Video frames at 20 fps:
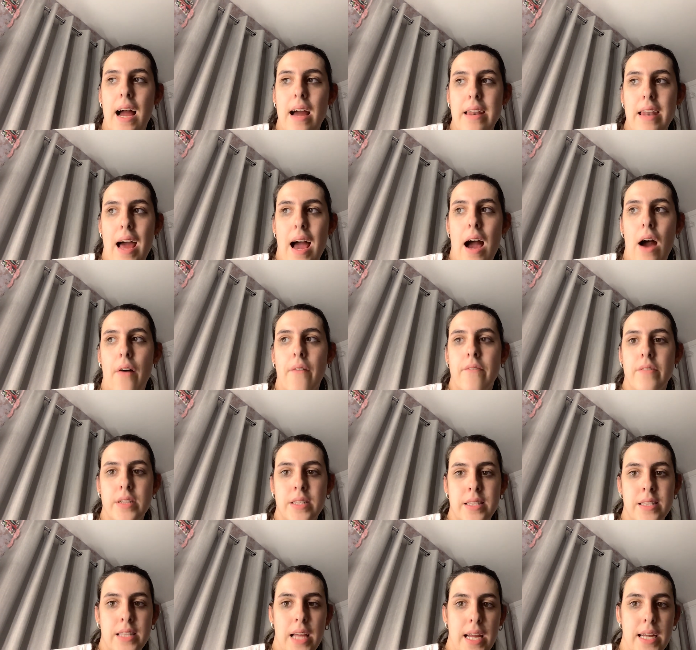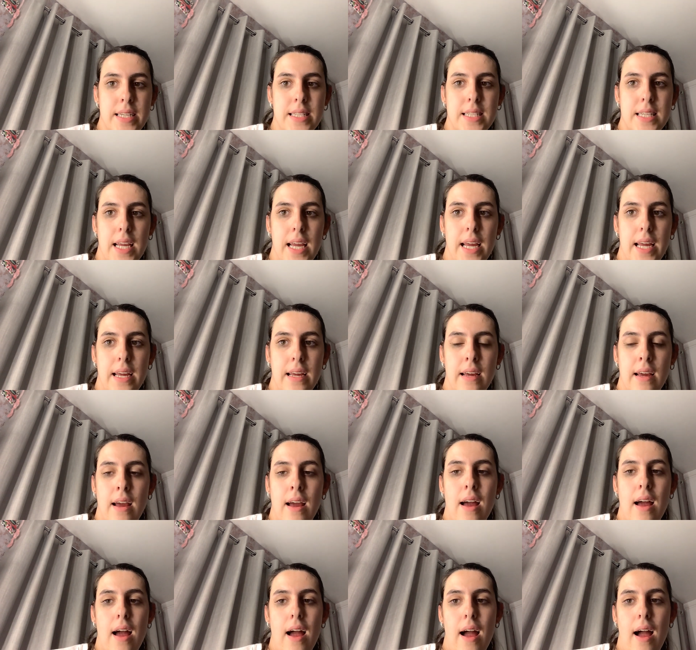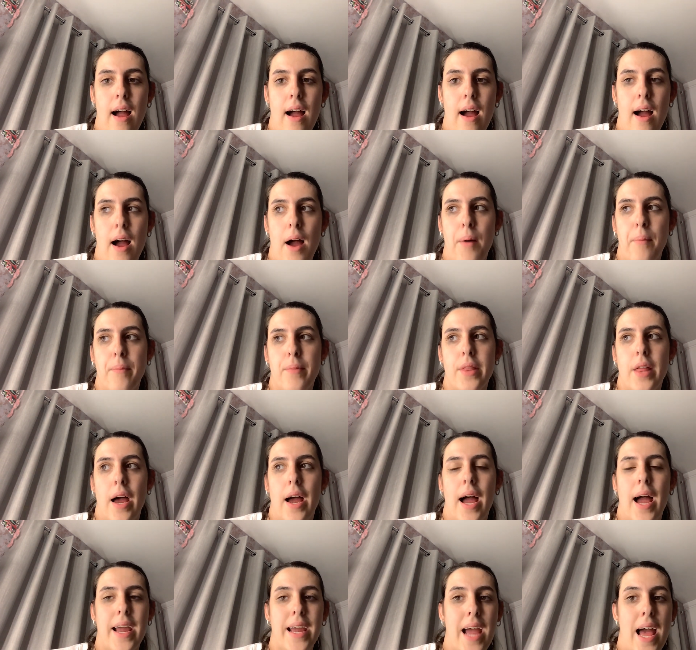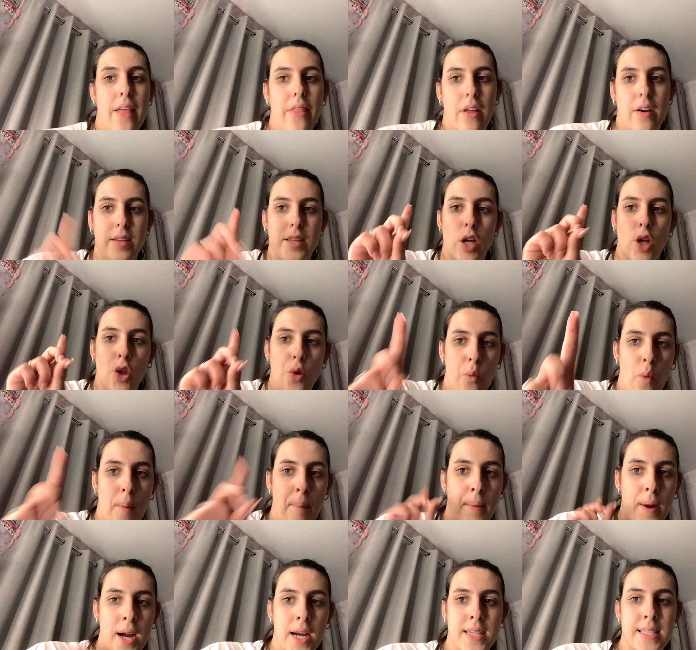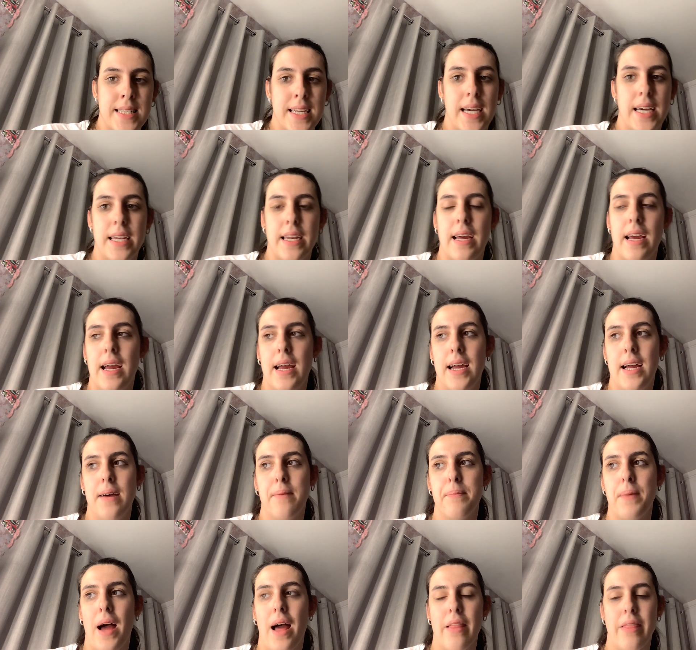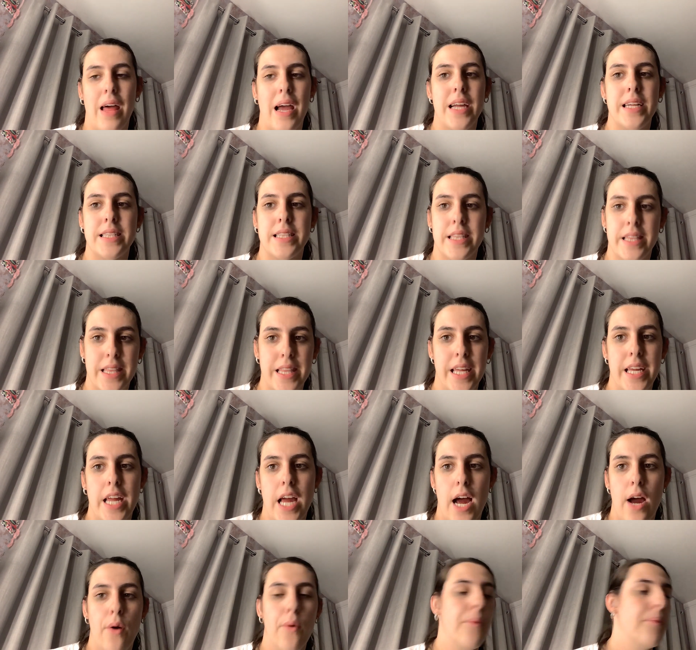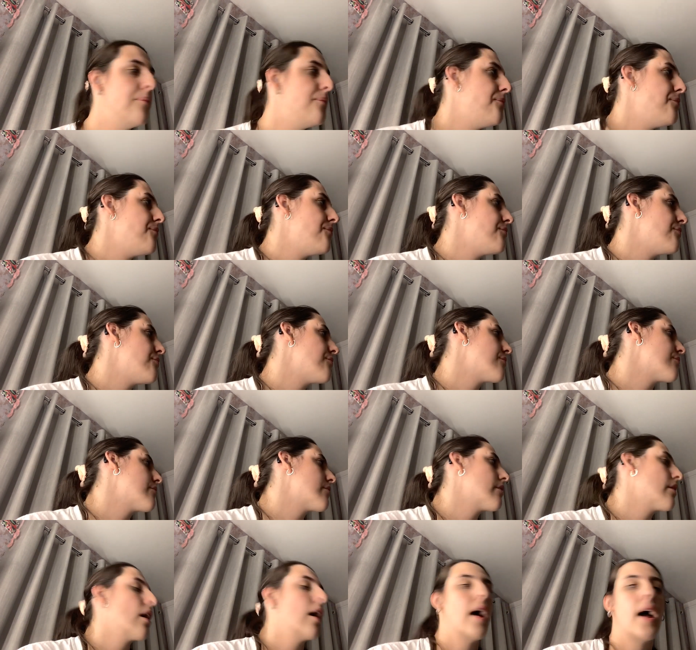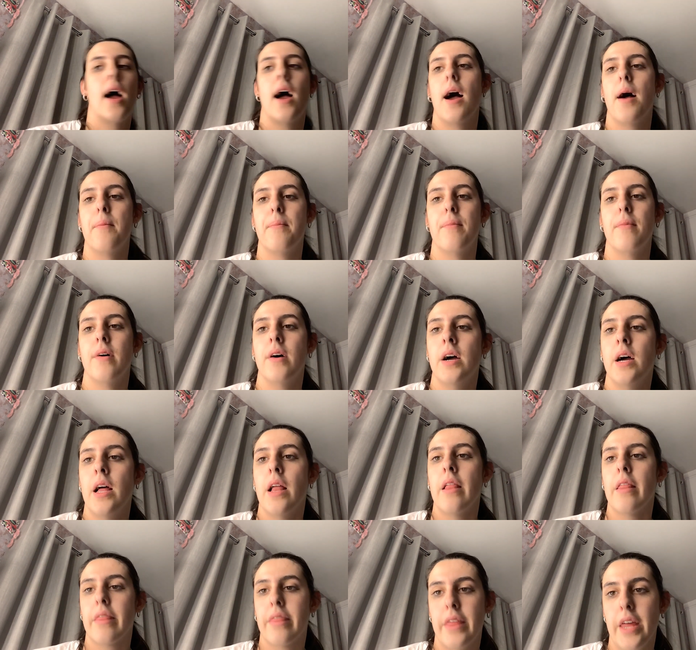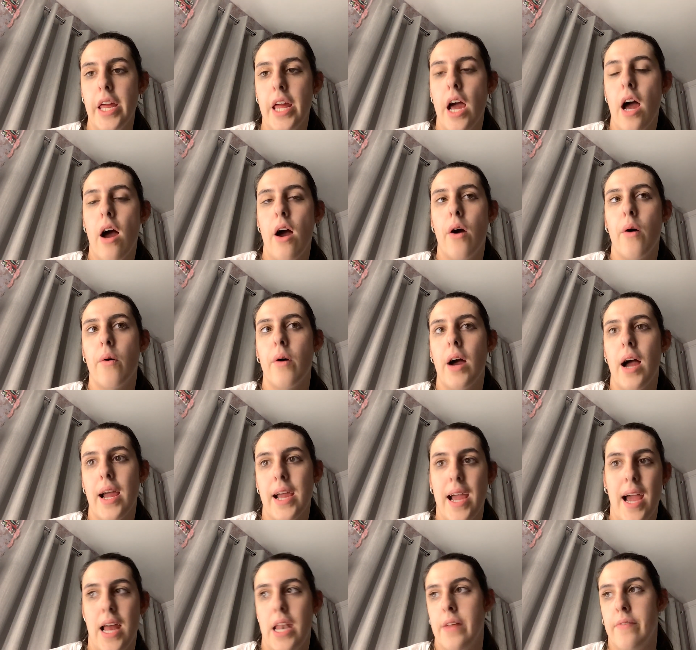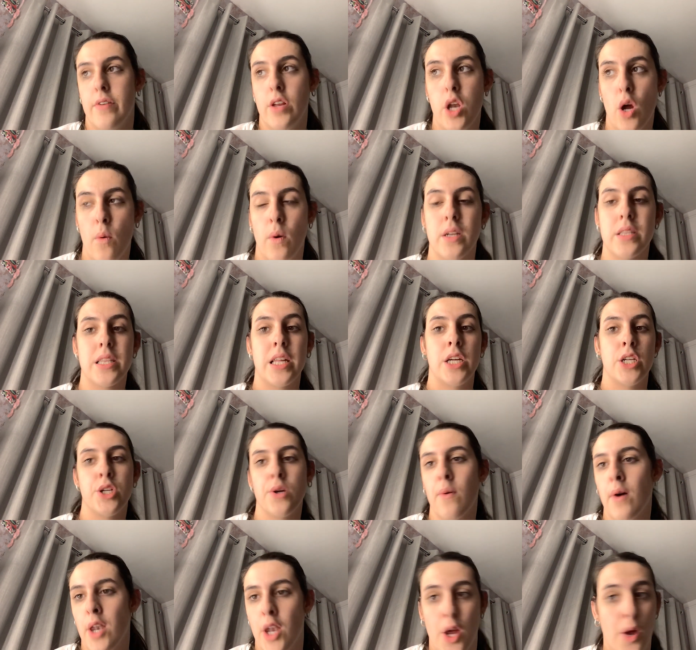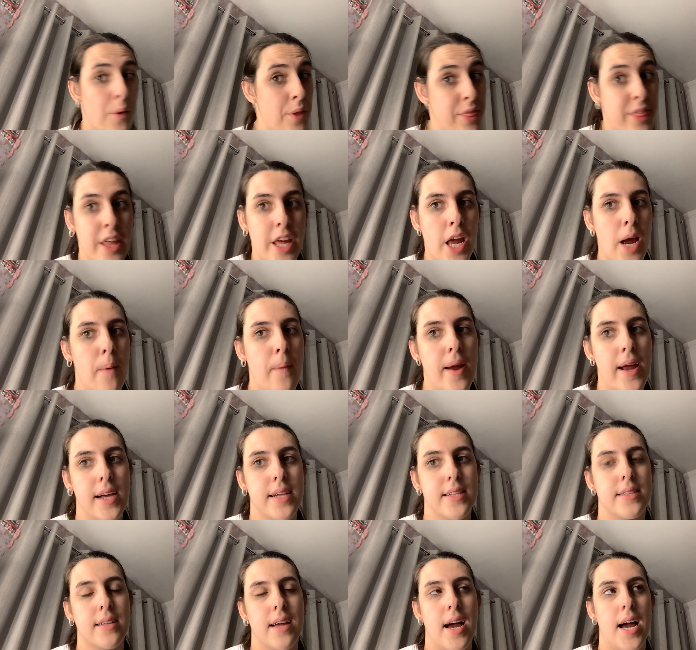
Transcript: Now for Stacey, um, that again there's only one person, um, and that is Theo. Um, Theo again. If you don't want this, you won't know who Theo is.